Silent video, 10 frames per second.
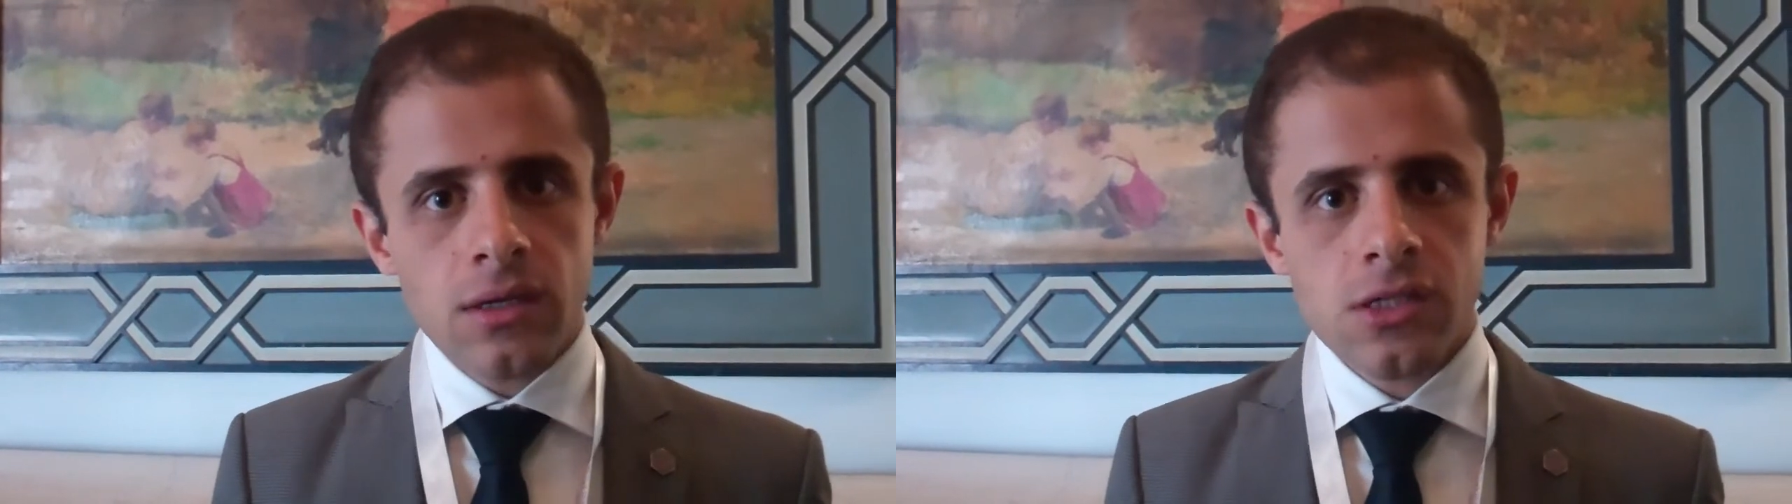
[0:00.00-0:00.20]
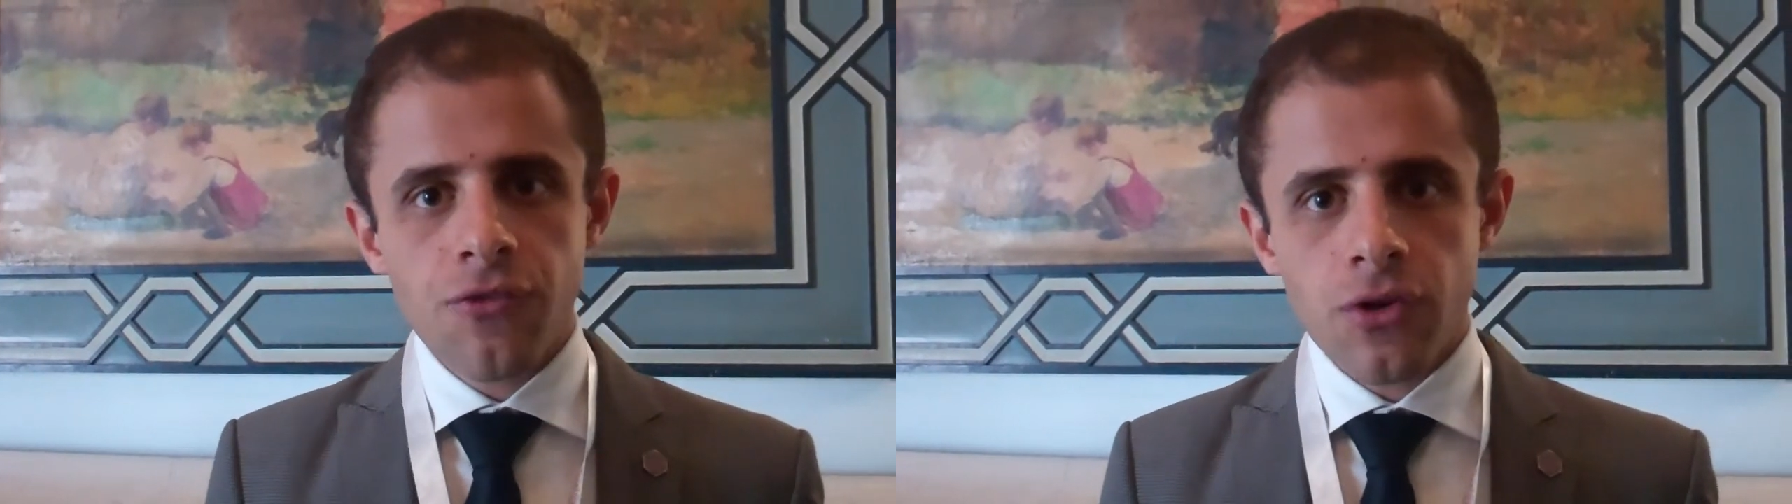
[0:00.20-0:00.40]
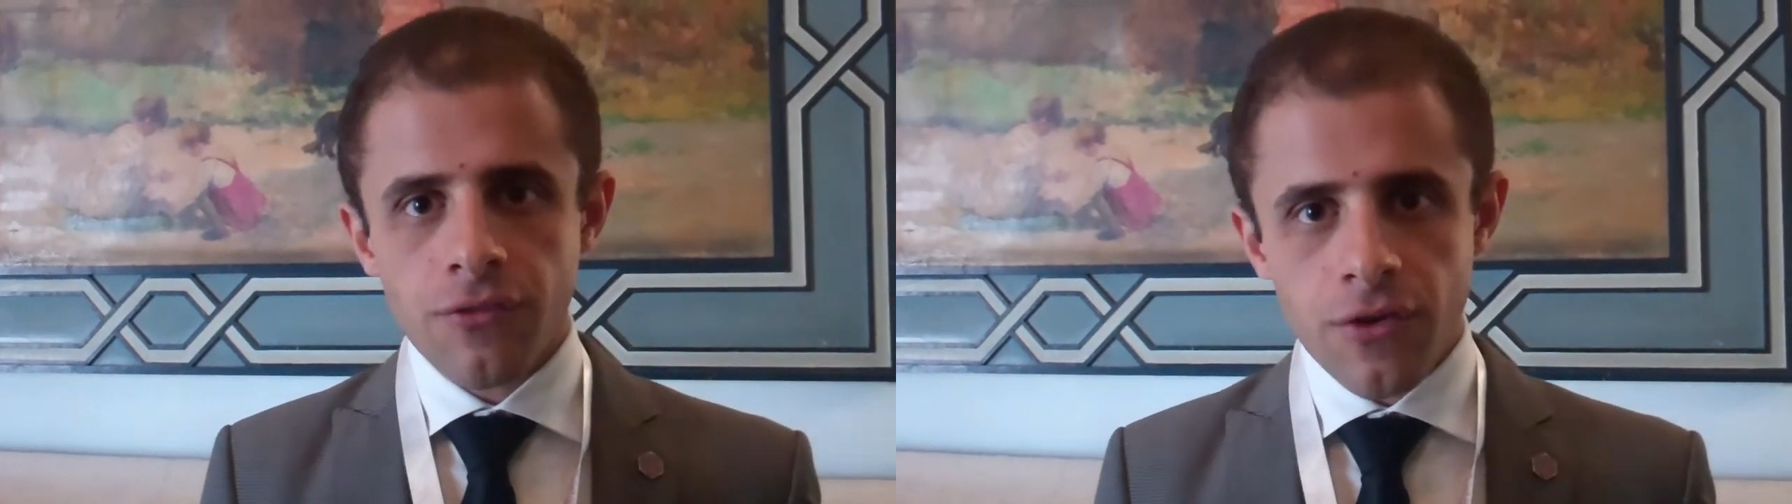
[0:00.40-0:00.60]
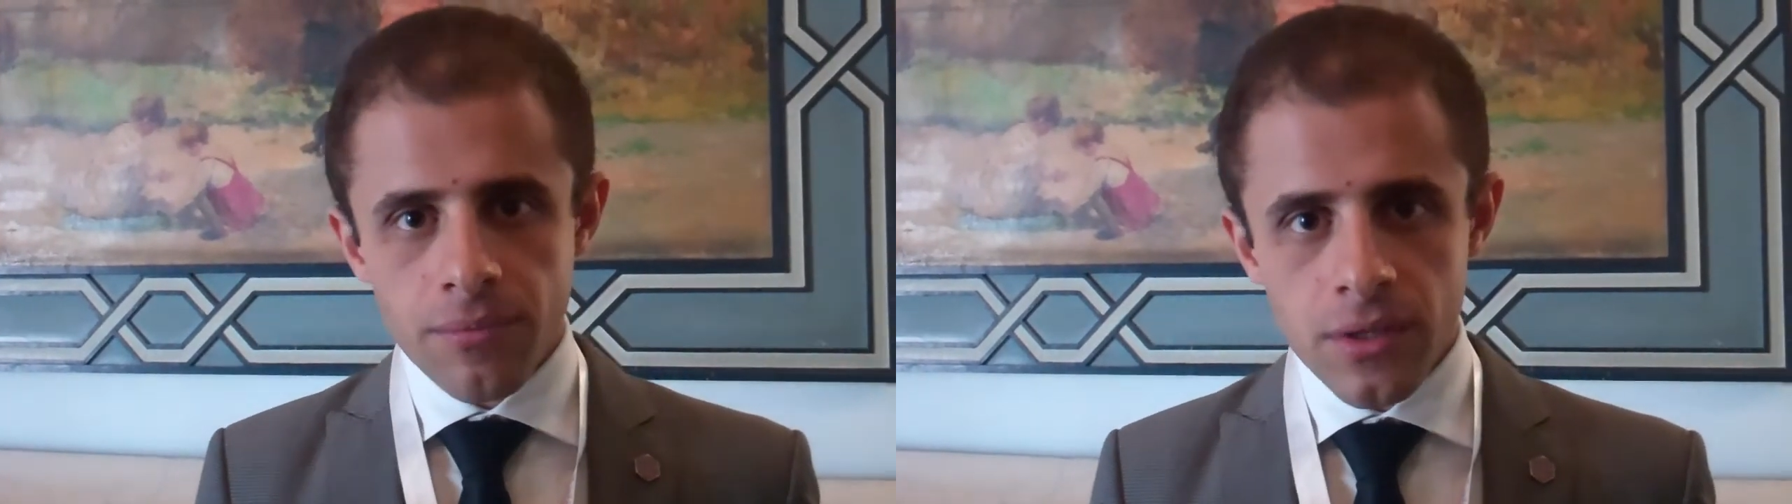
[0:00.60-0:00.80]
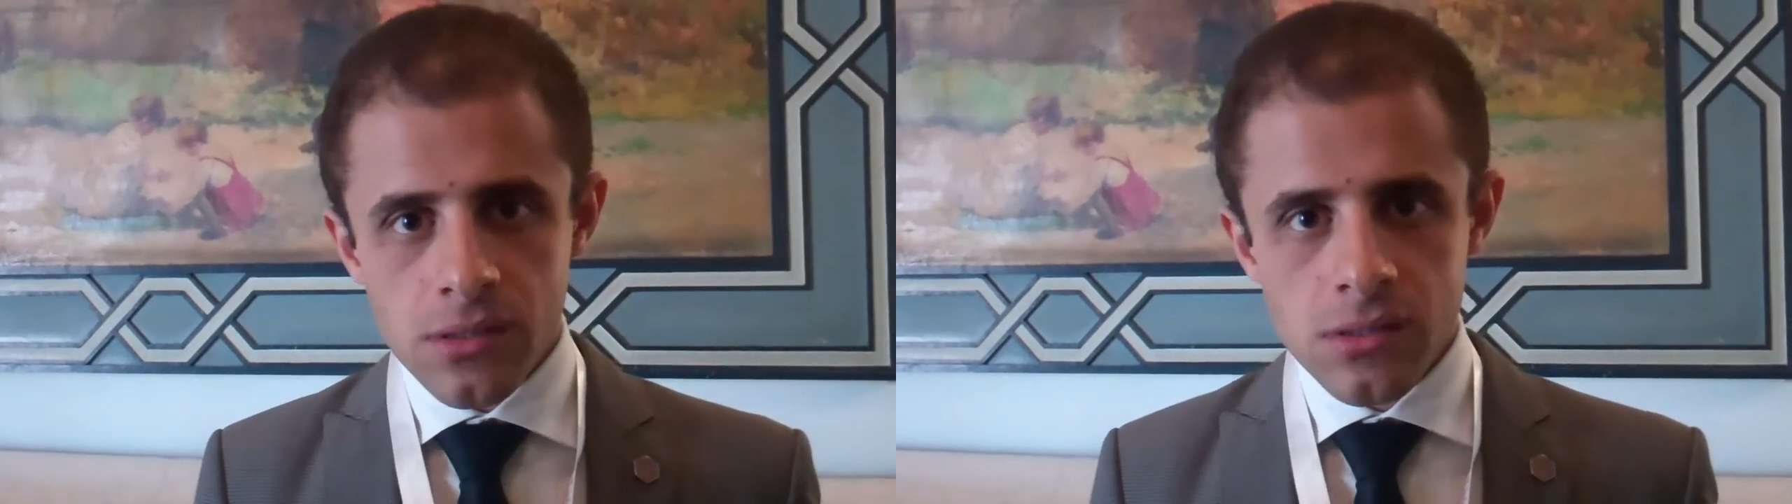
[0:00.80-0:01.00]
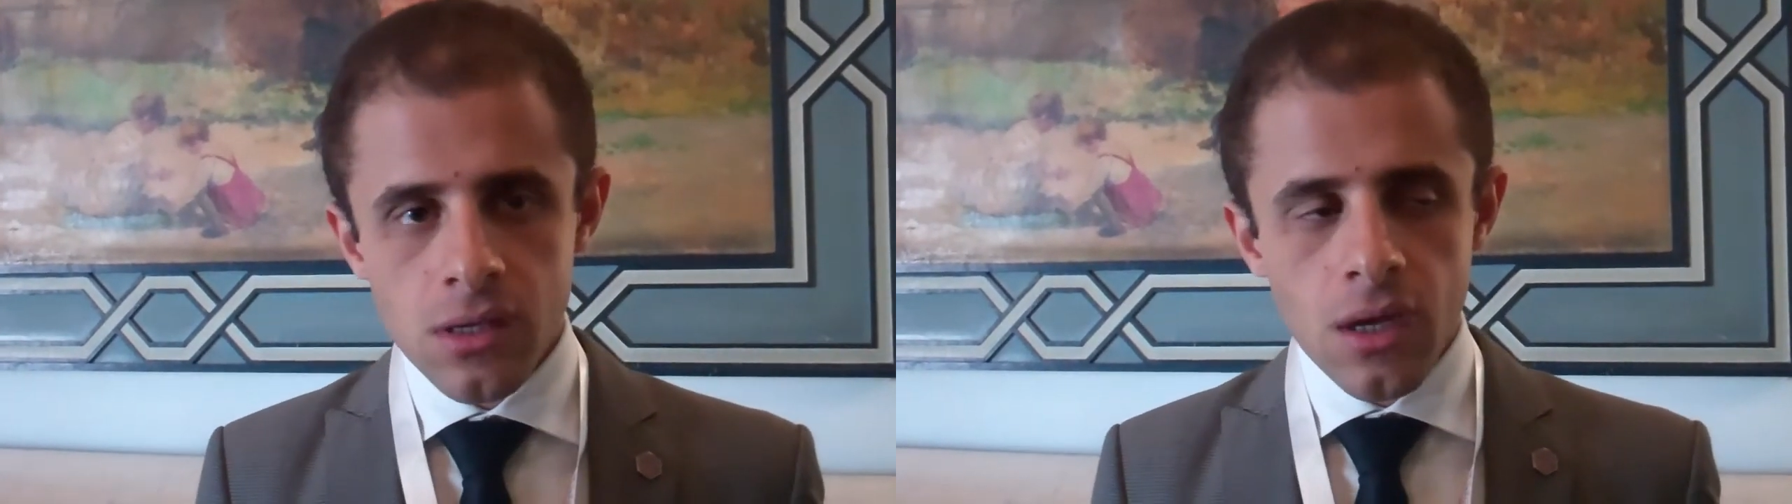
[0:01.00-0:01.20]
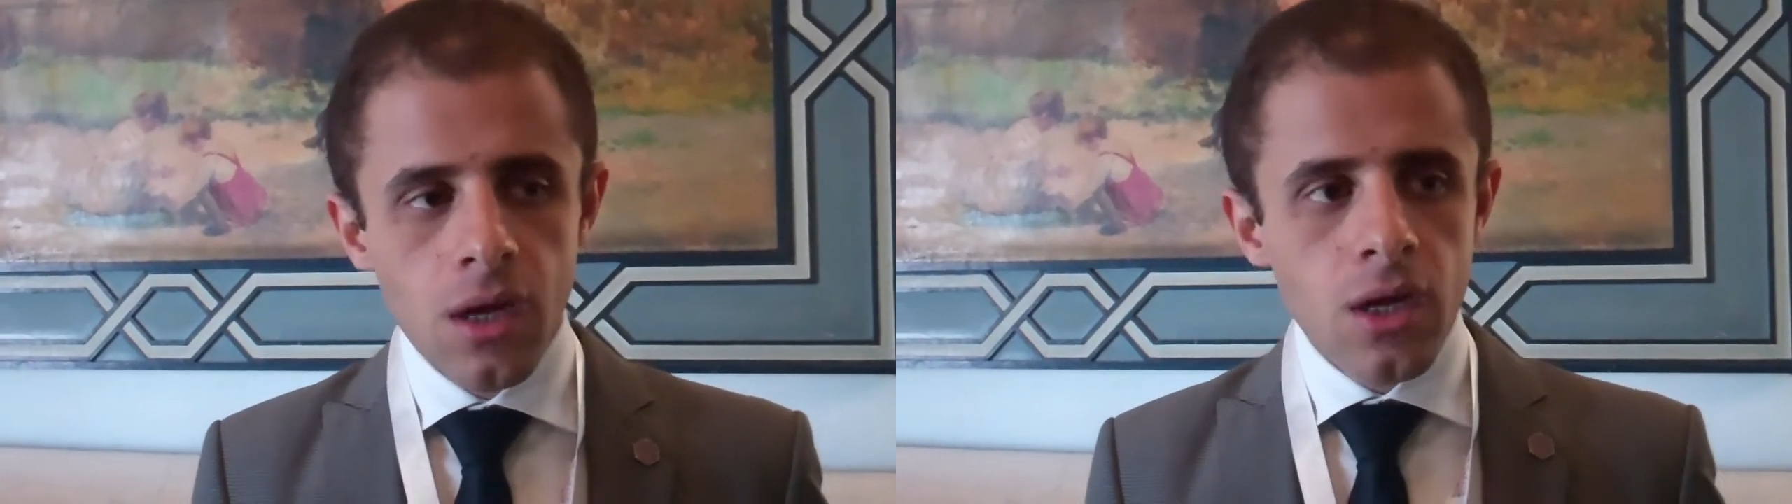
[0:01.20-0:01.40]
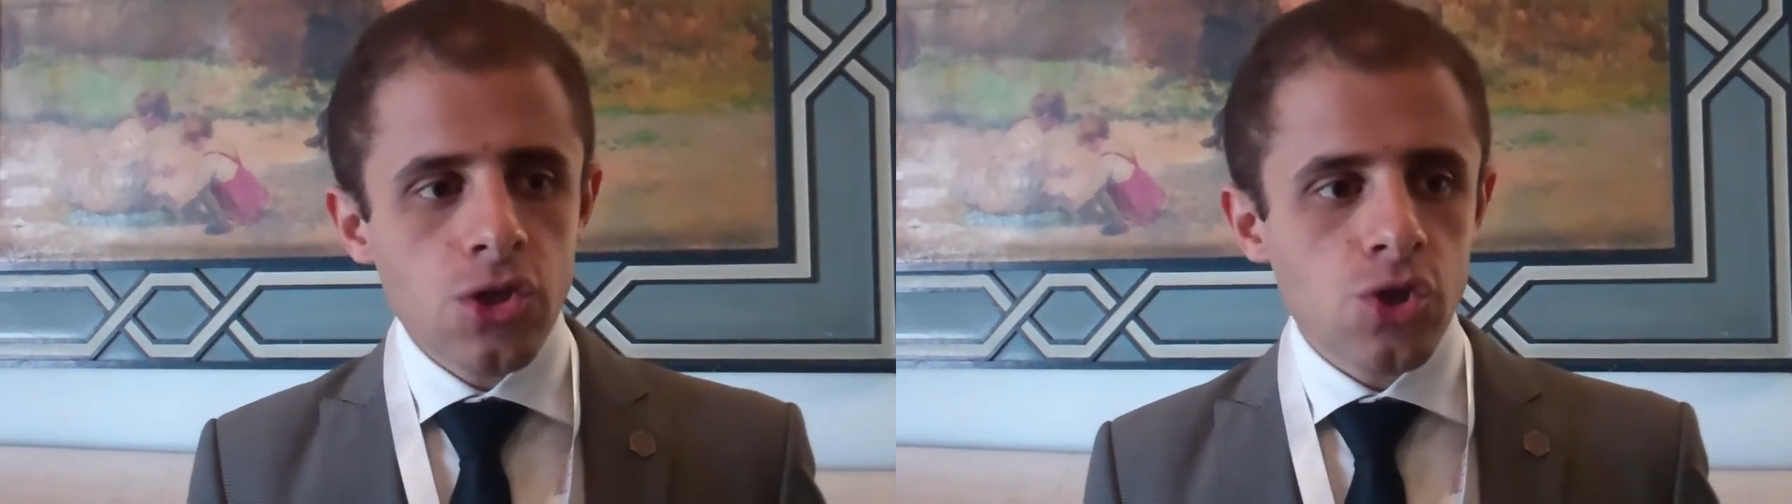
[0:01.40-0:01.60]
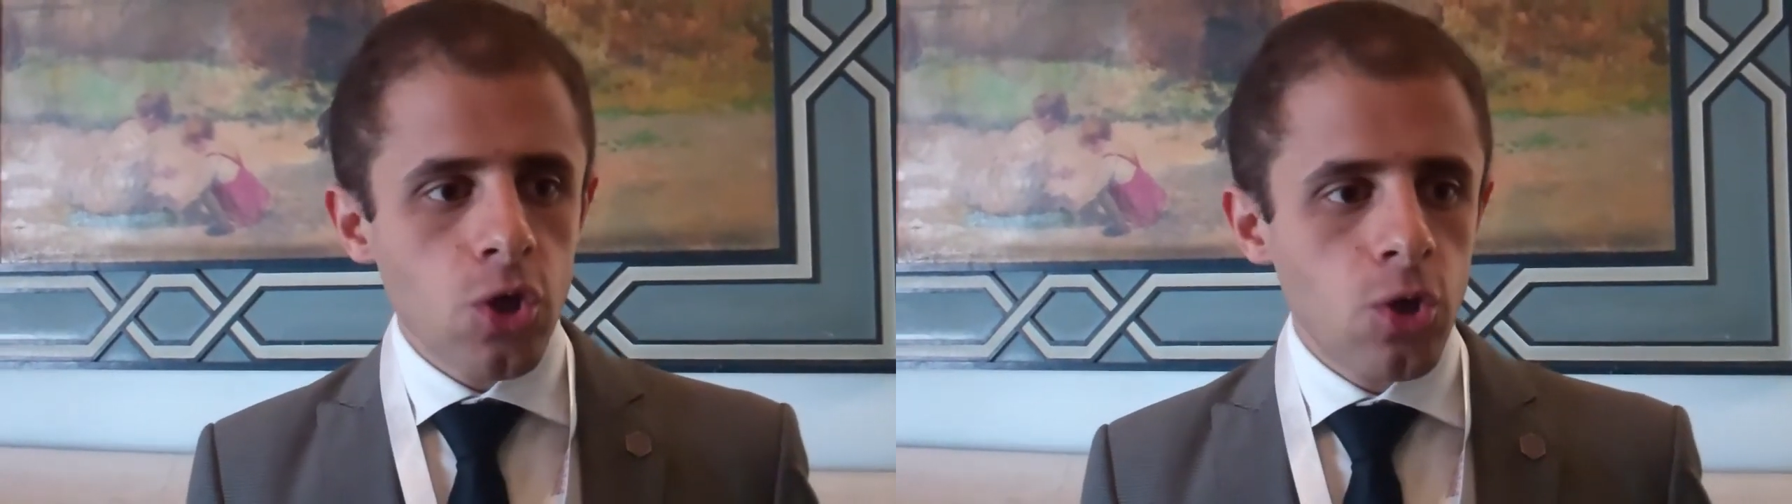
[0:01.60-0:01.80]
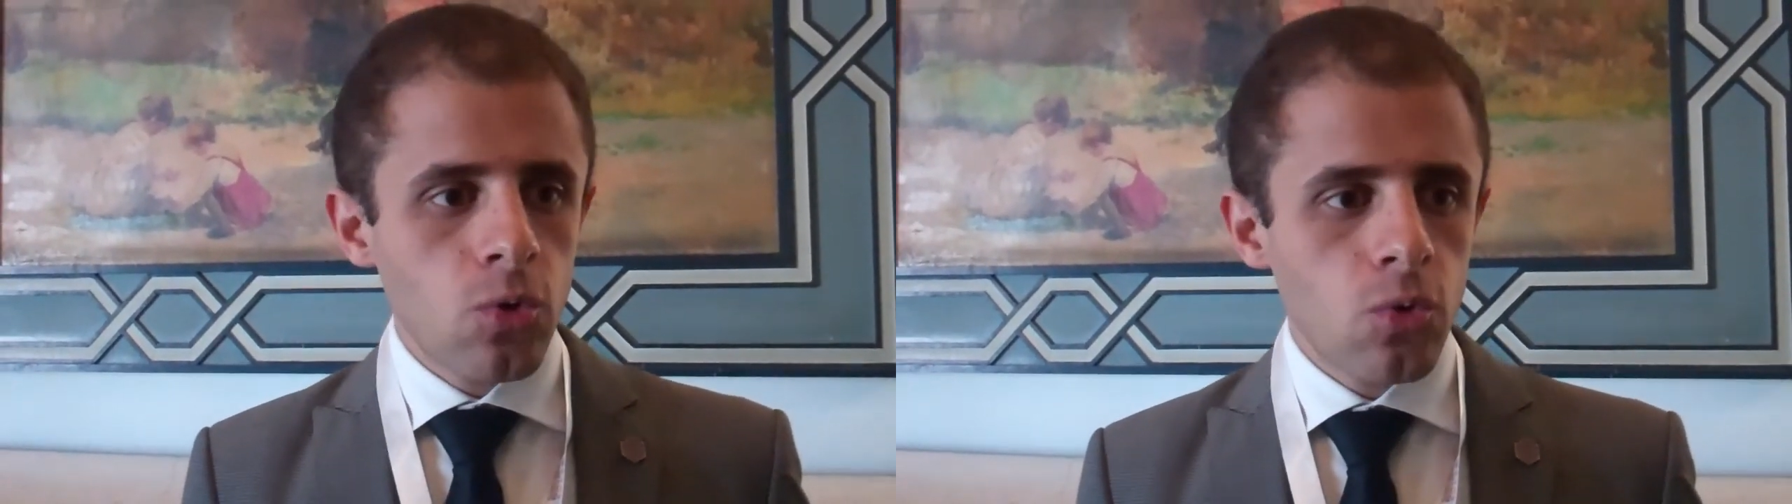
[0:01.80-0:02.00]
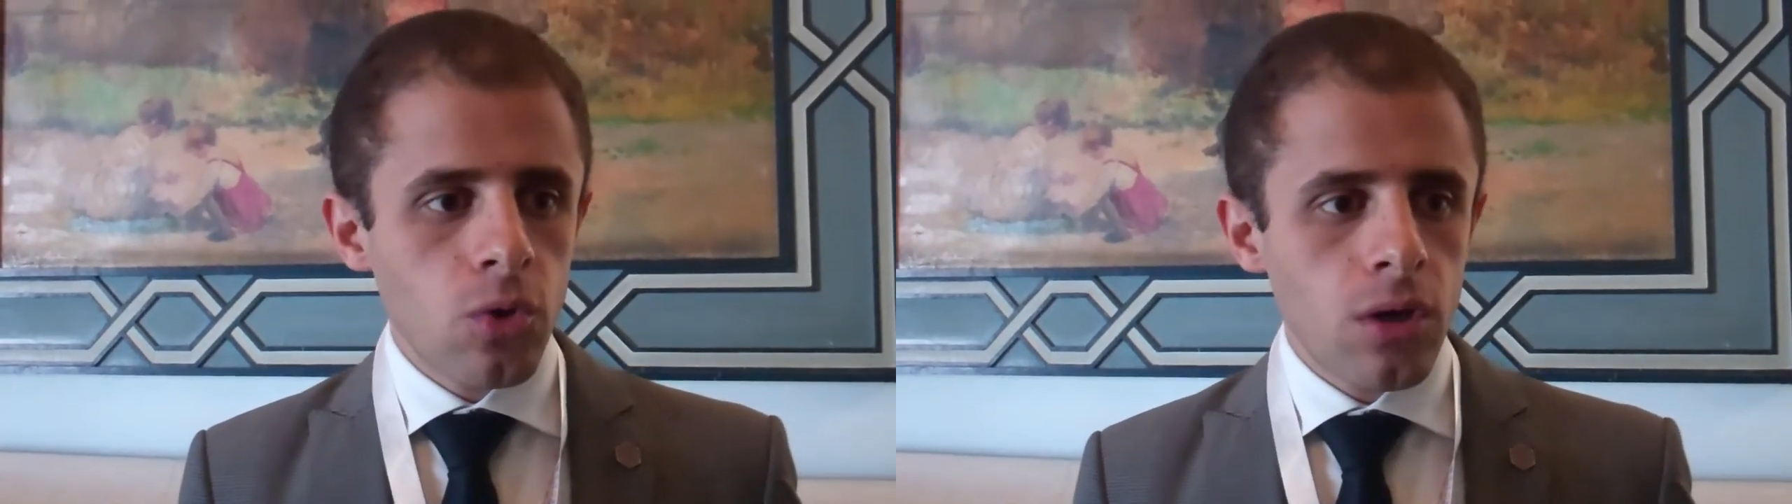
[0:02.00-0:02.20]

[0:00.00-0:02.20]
suffering from this. So